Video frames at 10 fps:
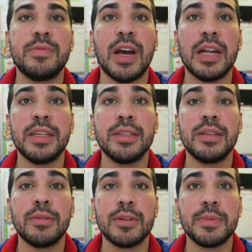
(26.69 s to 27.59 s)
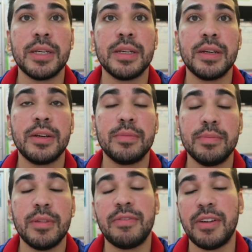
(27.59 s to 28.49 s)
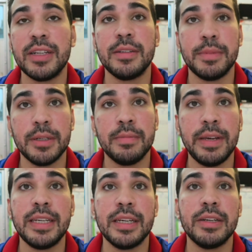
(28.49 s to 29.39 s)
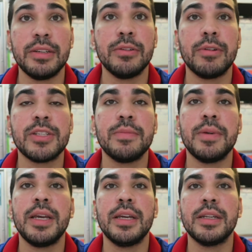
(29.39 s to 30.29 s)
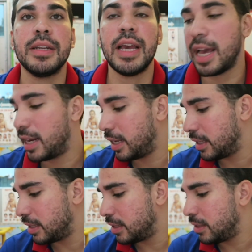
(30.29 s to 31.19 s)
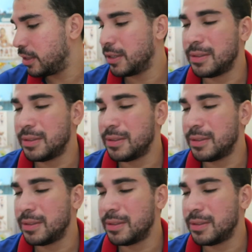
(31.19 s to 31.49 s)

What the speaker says: Finding a resume, or not finding, but making a good resume and adding,